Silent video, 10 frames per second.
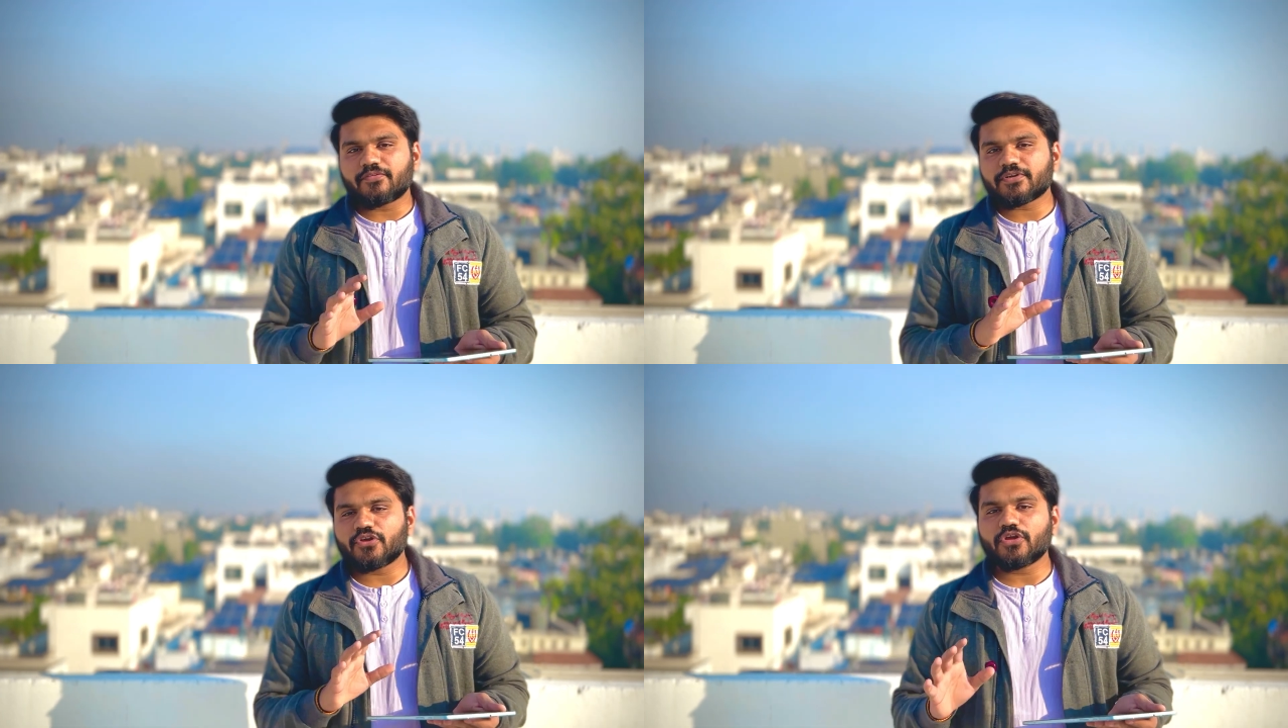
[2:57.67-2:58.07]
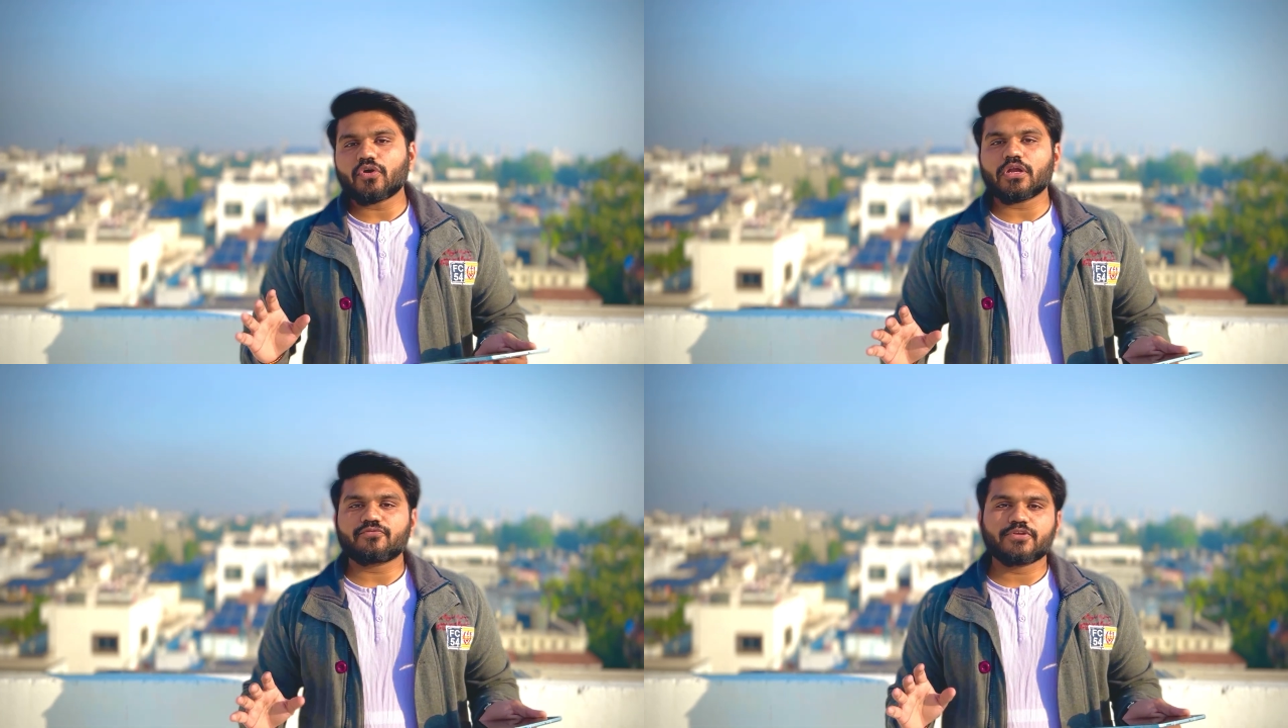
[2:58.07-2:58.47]
After doing
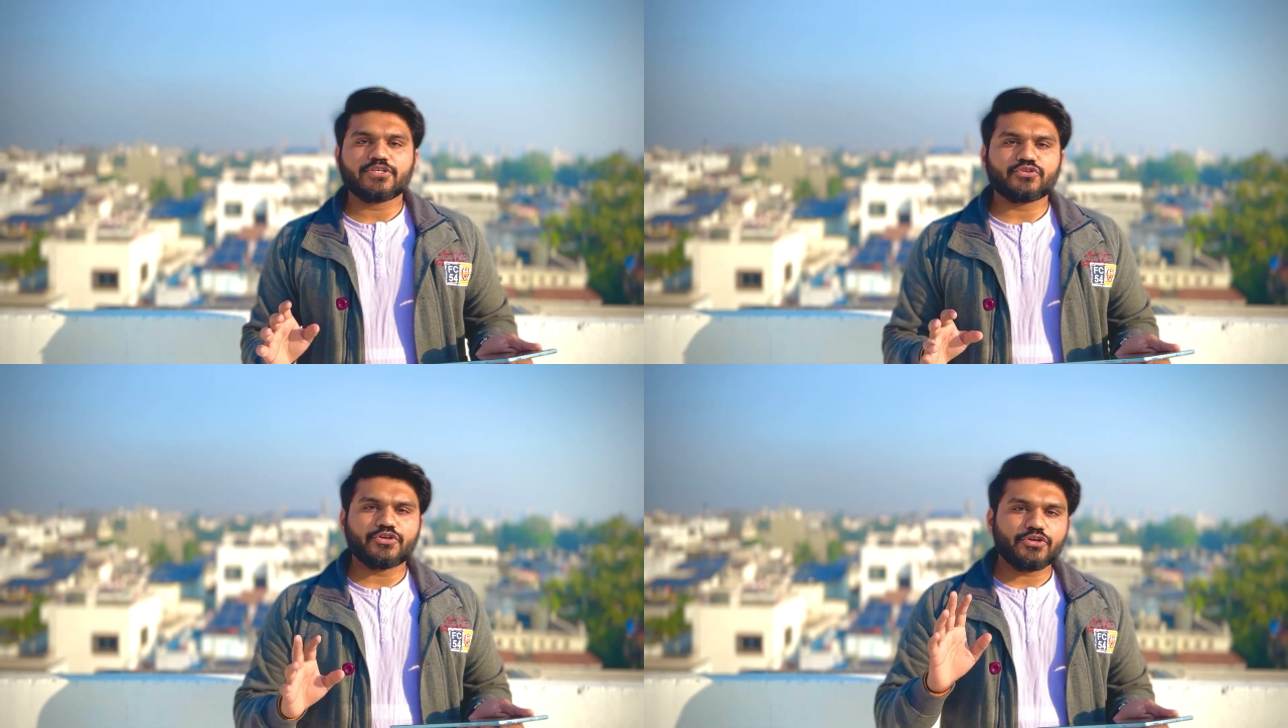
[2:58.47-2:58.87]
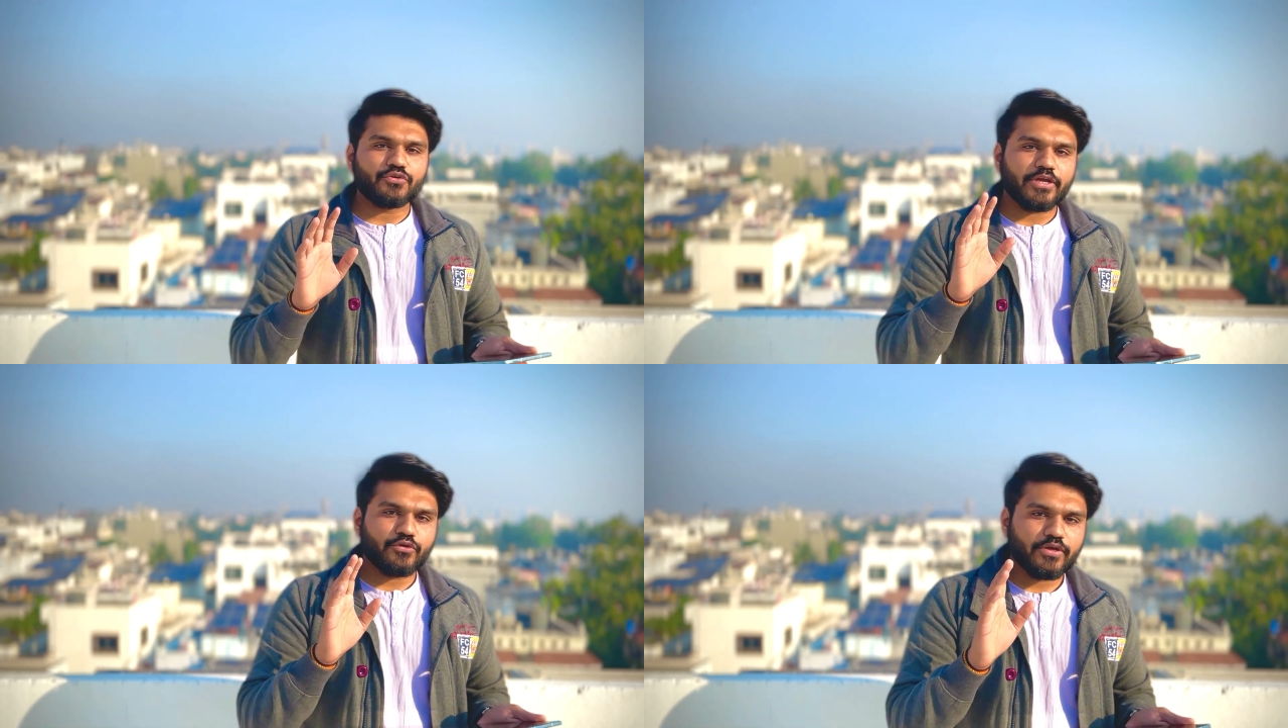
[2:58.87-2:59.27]
all of this, you need to
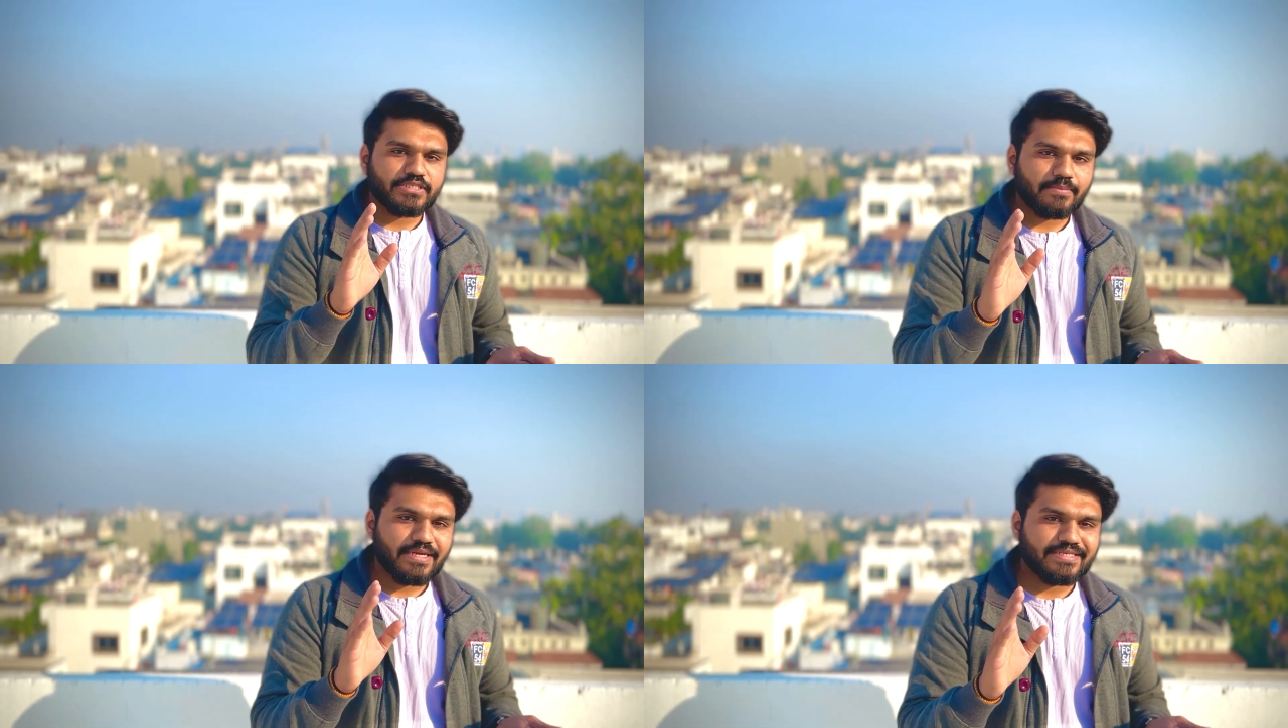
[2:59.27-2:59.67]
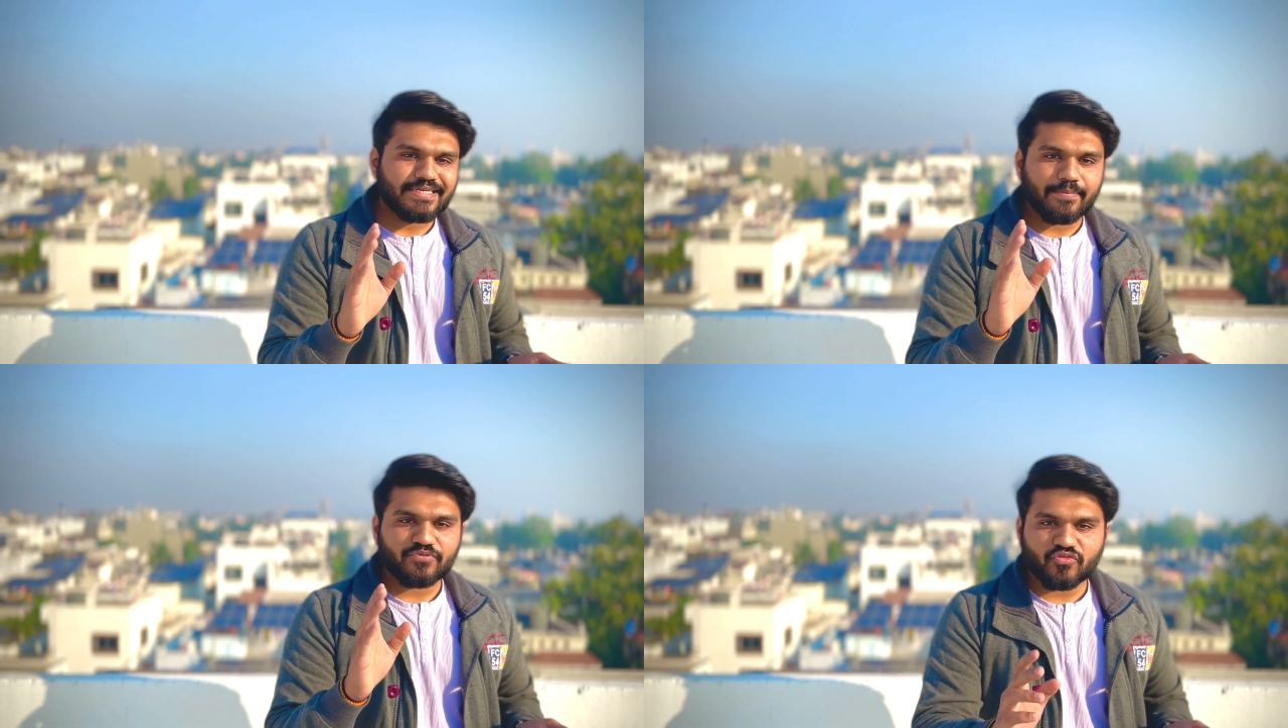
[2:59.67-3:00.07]
take USMLE
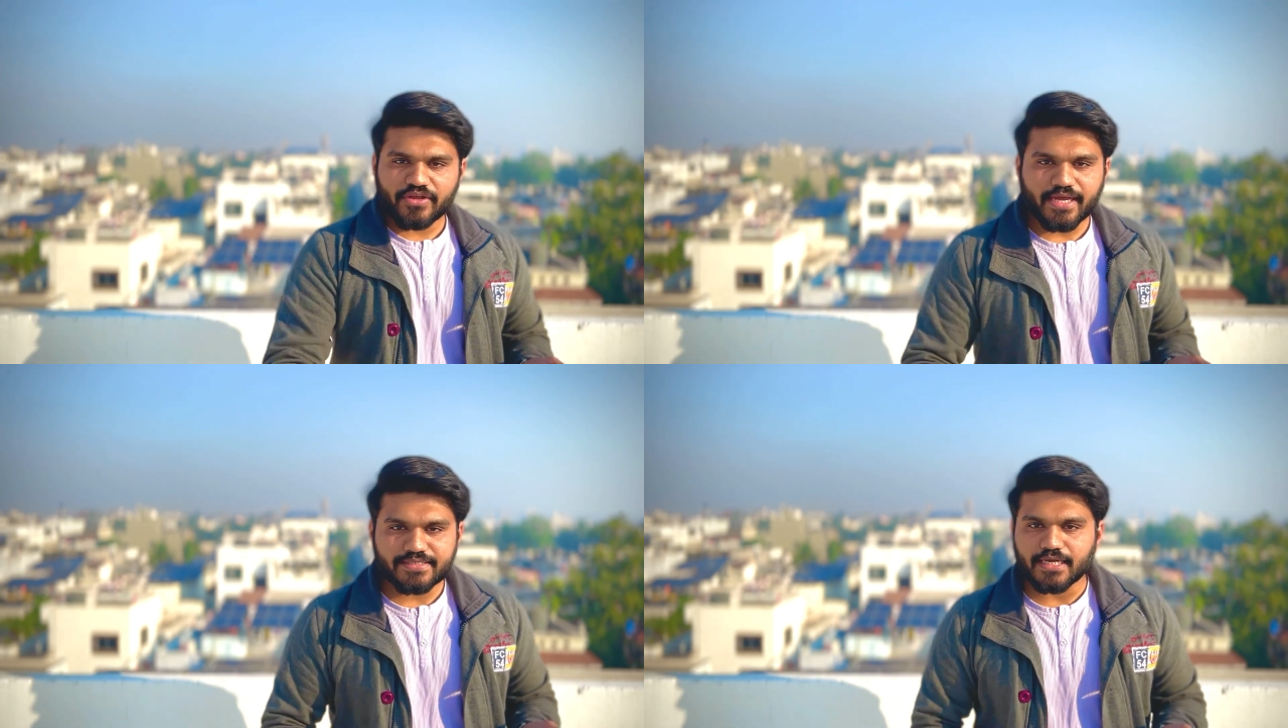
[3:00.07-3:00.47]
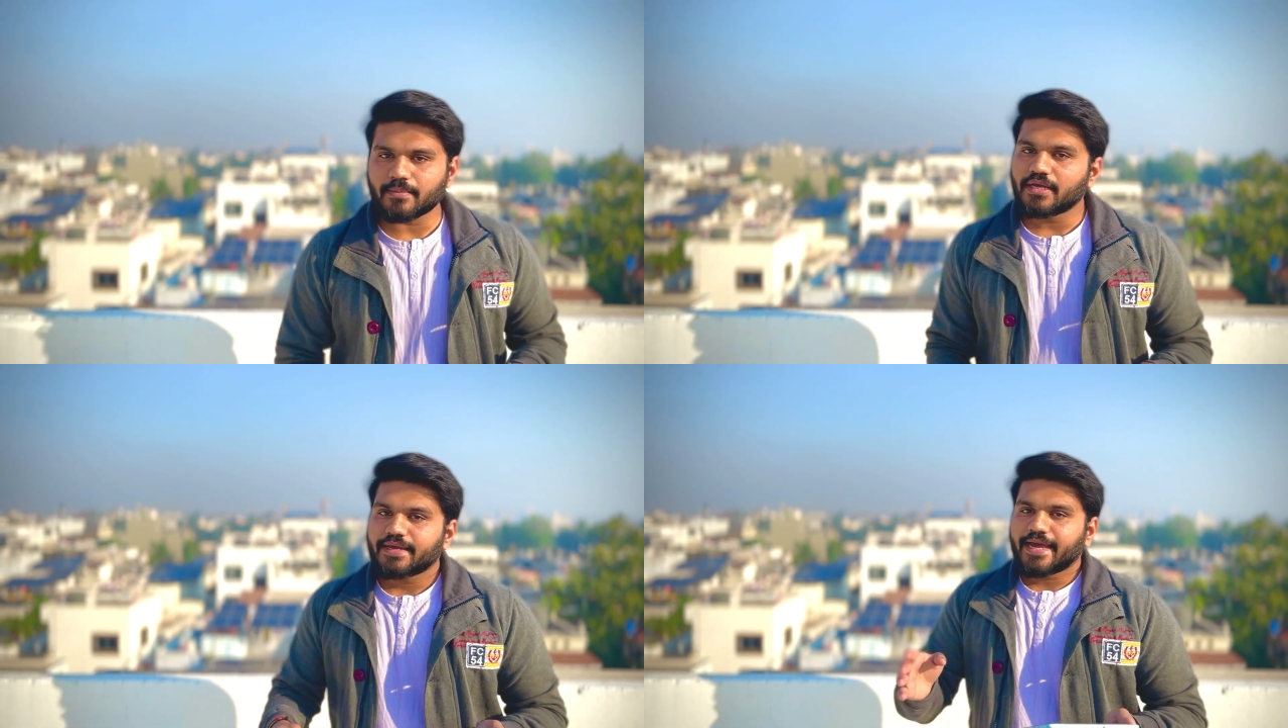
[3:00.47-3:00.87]
Step 3 exam,
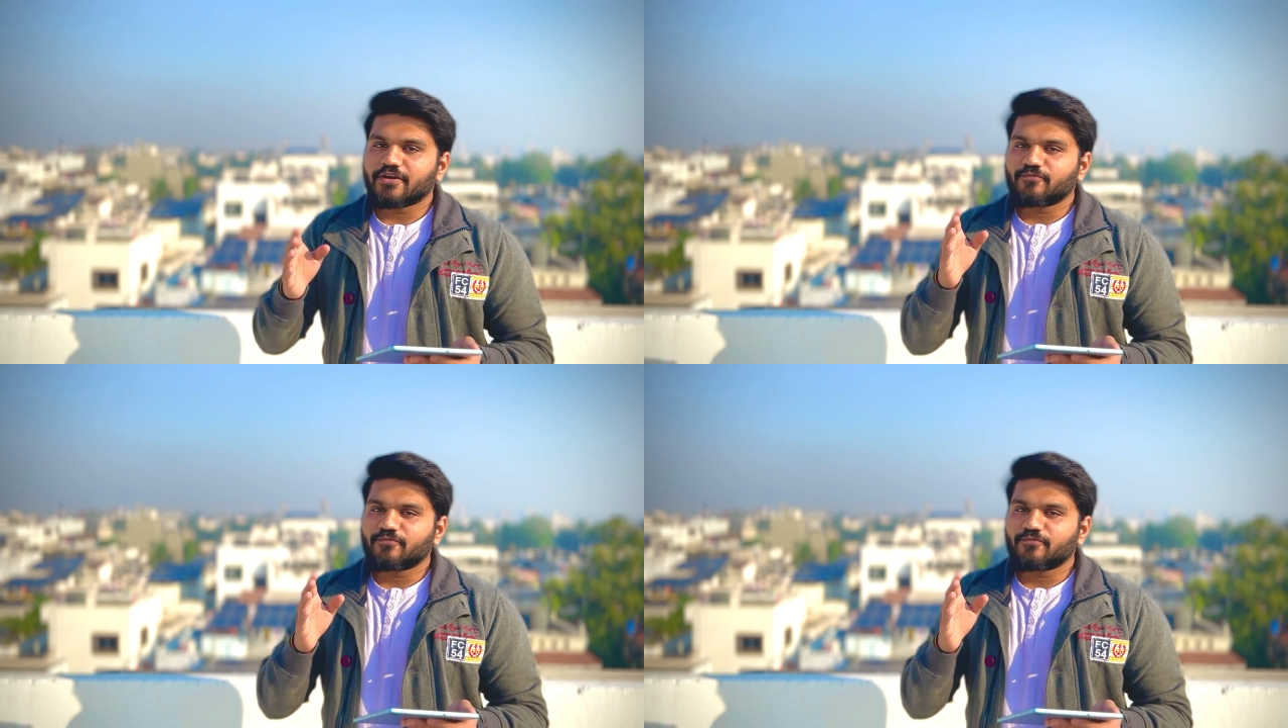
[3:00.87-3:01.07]
and